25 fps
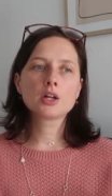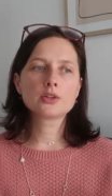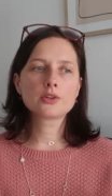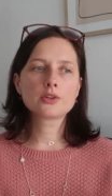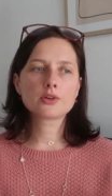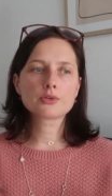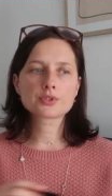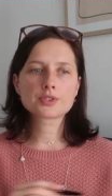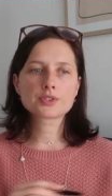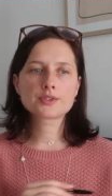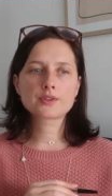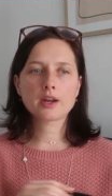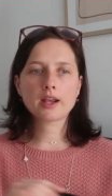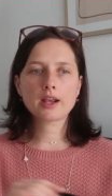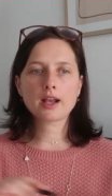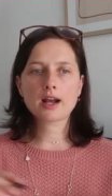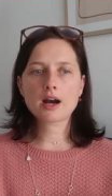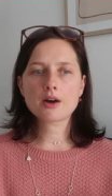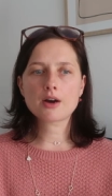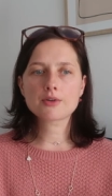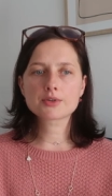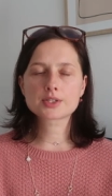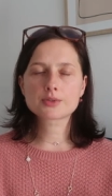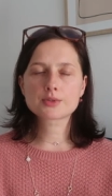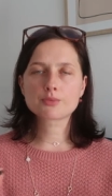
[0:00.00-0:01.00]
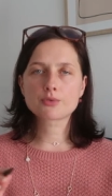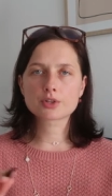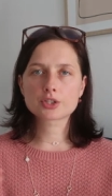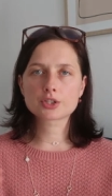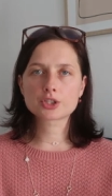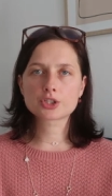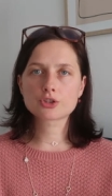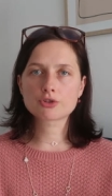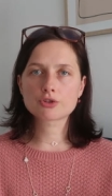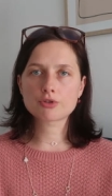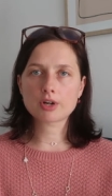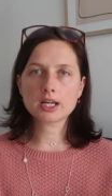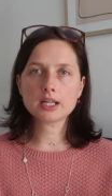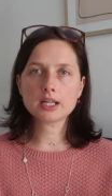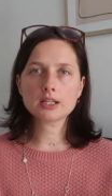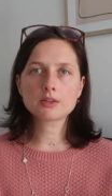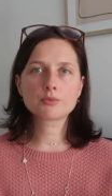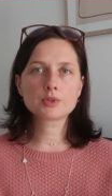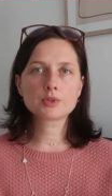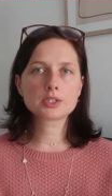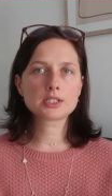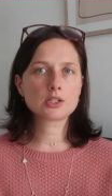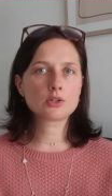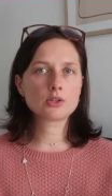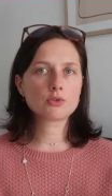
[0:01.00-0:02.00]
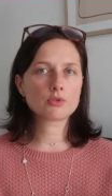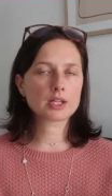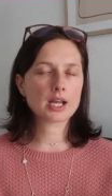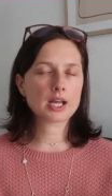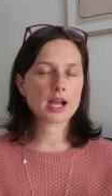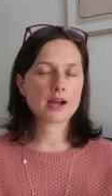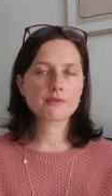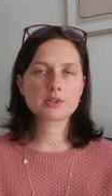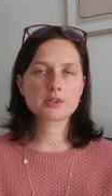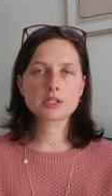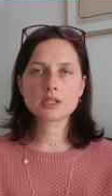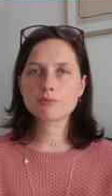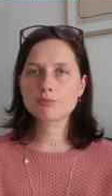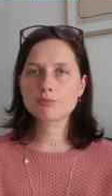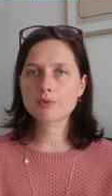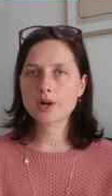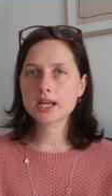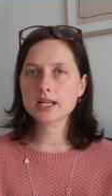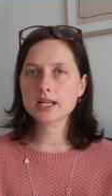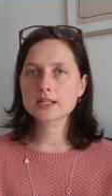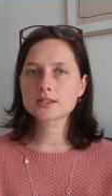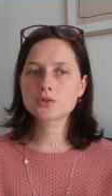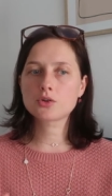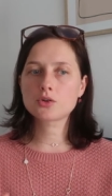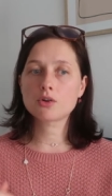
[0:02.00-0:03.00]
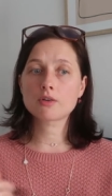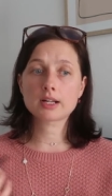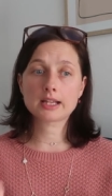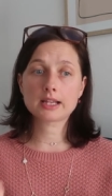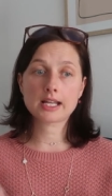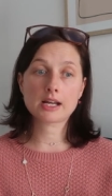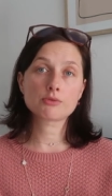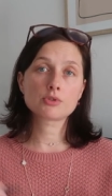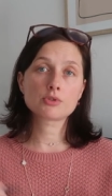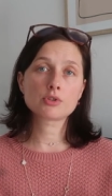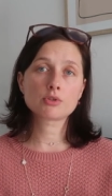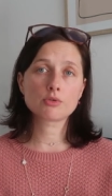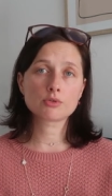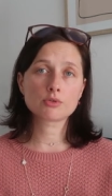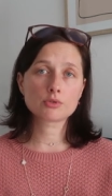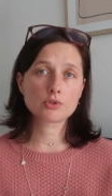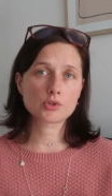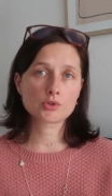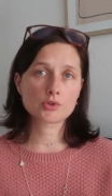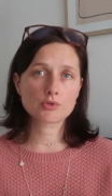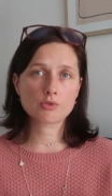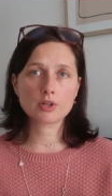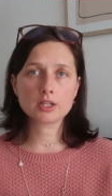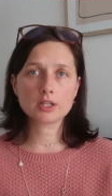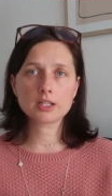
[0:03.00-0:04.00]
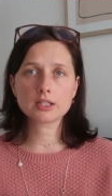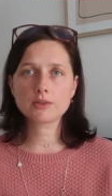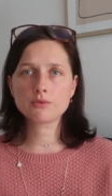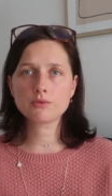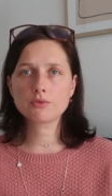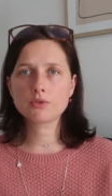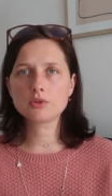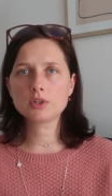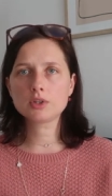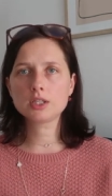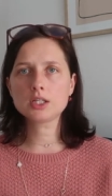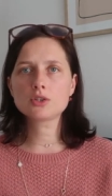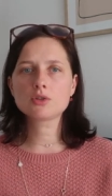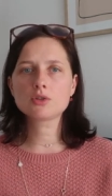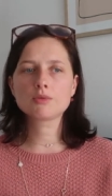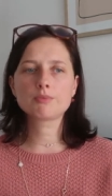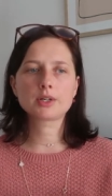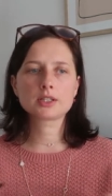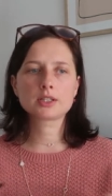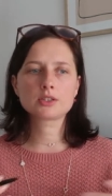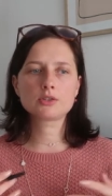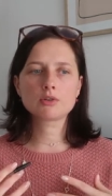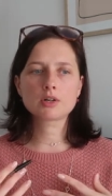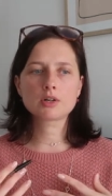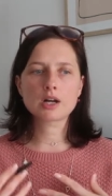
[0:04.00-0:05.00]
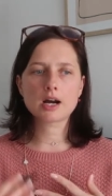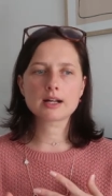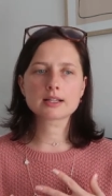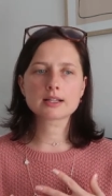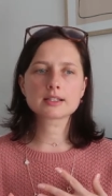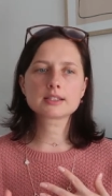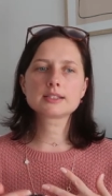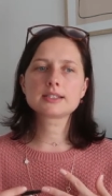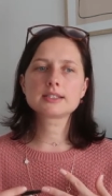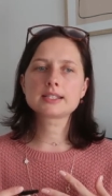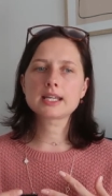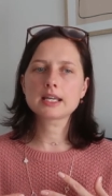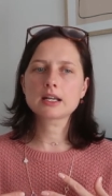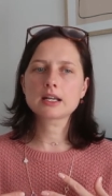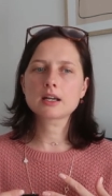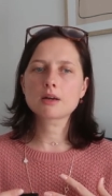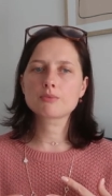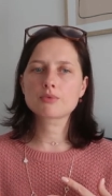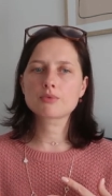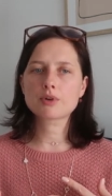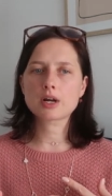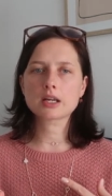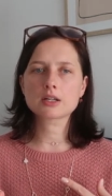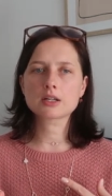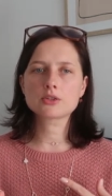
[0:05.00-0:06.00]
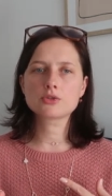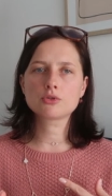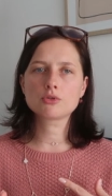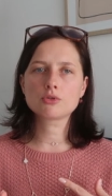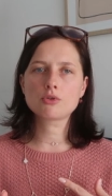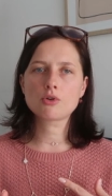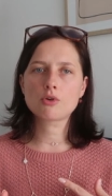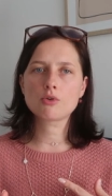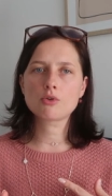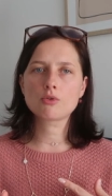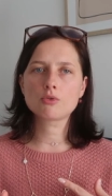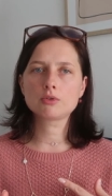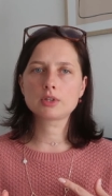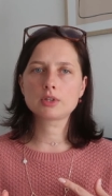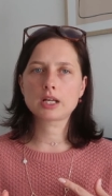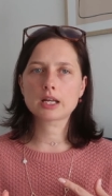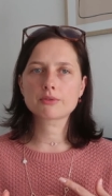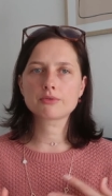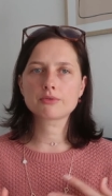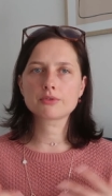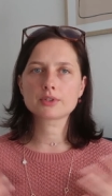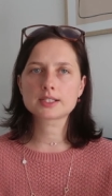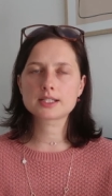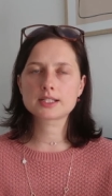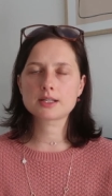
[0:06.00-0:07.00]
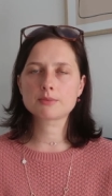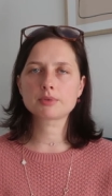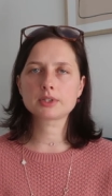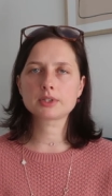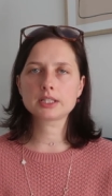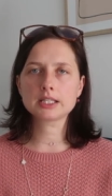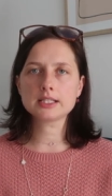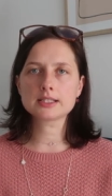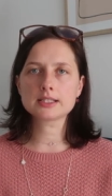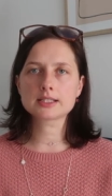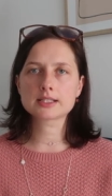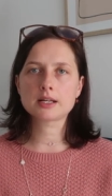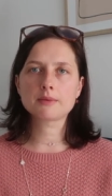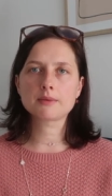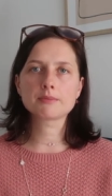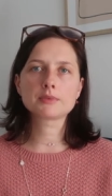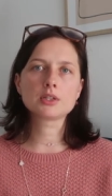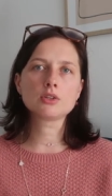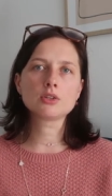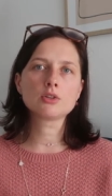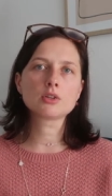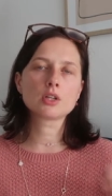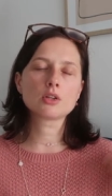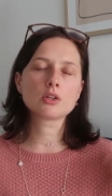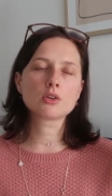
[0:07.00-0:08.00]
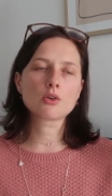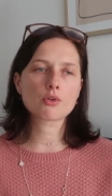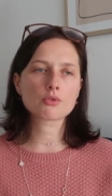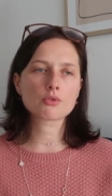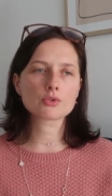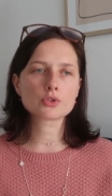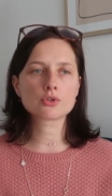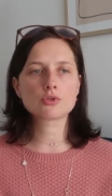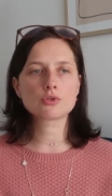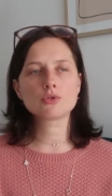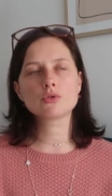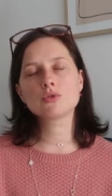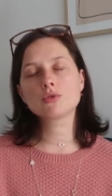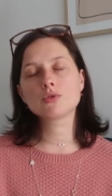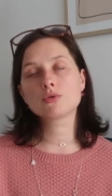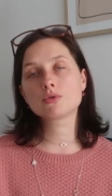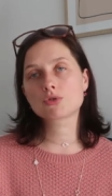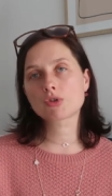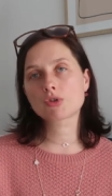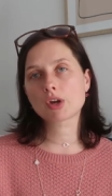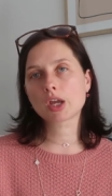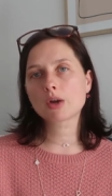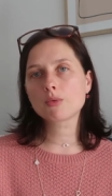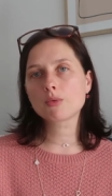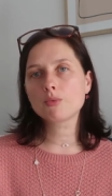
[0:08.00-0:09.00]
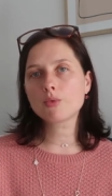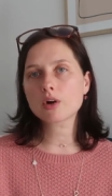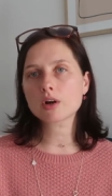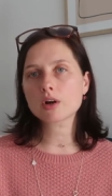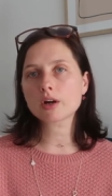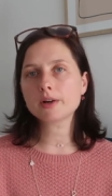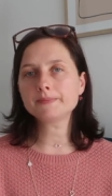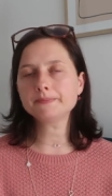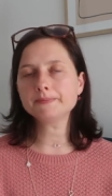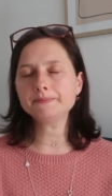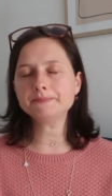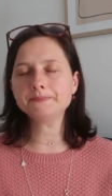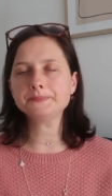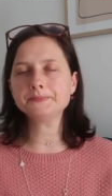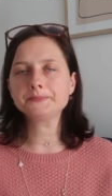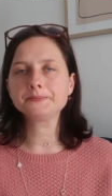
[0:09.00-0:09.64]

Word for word: those three hours were straight. We did not have any breaks. You're allowed to go to toilet if you need to, but you can't take a break to go, like, for example, eat something. You can go to drink water,